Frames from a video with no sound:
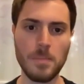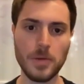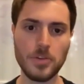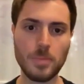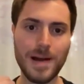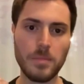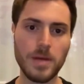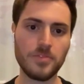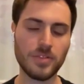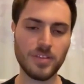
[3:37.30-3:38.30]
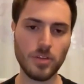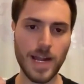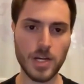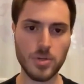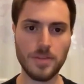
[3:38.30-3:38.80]
But your biometrics is not
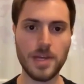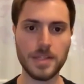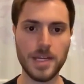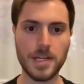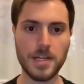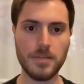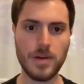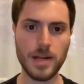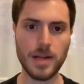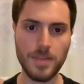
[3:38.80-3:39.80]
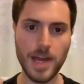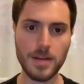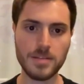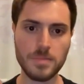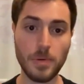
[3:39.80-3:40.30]
actually the identity, right? And that
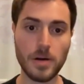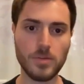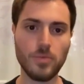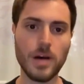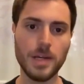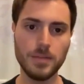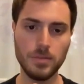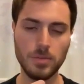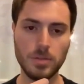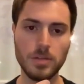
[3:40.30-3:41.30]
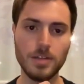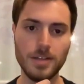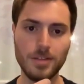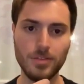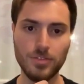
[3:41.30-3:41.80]
is part of why it took
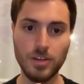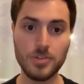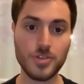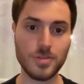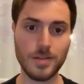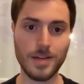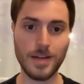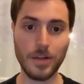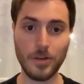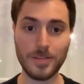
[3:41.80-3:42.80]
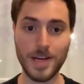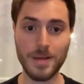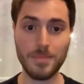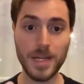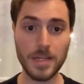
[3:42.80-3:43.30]
such a long
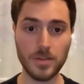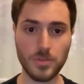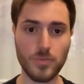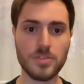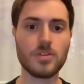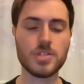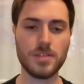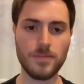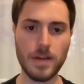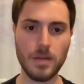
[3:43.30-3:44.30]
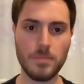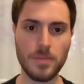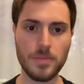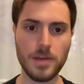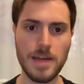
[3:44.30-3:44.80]
time, many years of research and
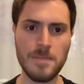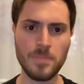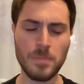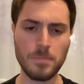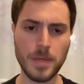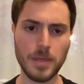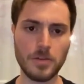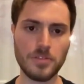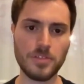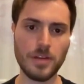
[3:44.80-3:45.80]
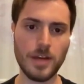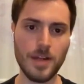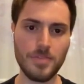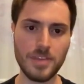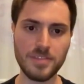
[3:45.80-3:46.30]
development, because
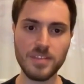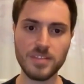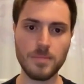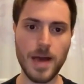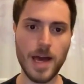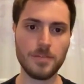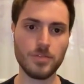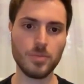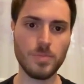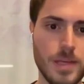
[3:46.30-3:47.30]
the system had to